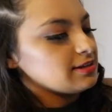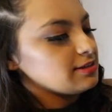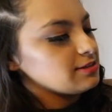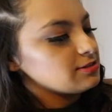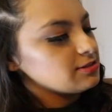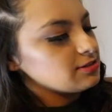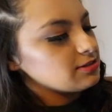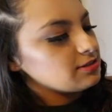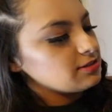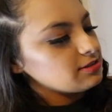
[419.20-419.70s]

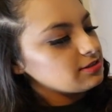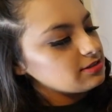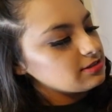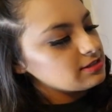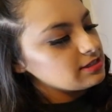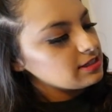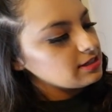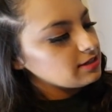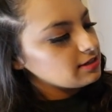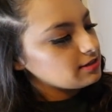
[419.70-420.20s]
These are
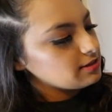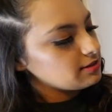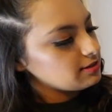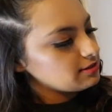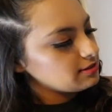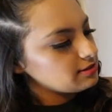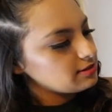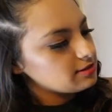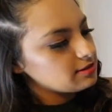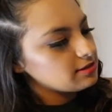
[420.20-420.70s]
see?
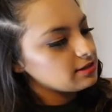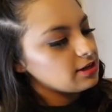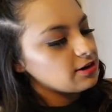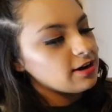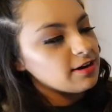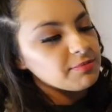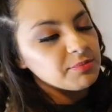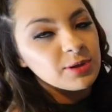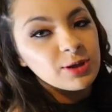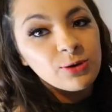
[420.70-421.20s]
They
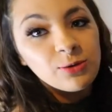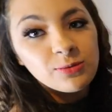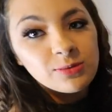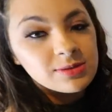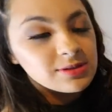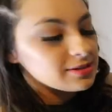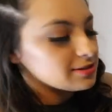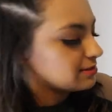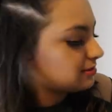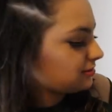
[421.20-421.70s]
don't have blues.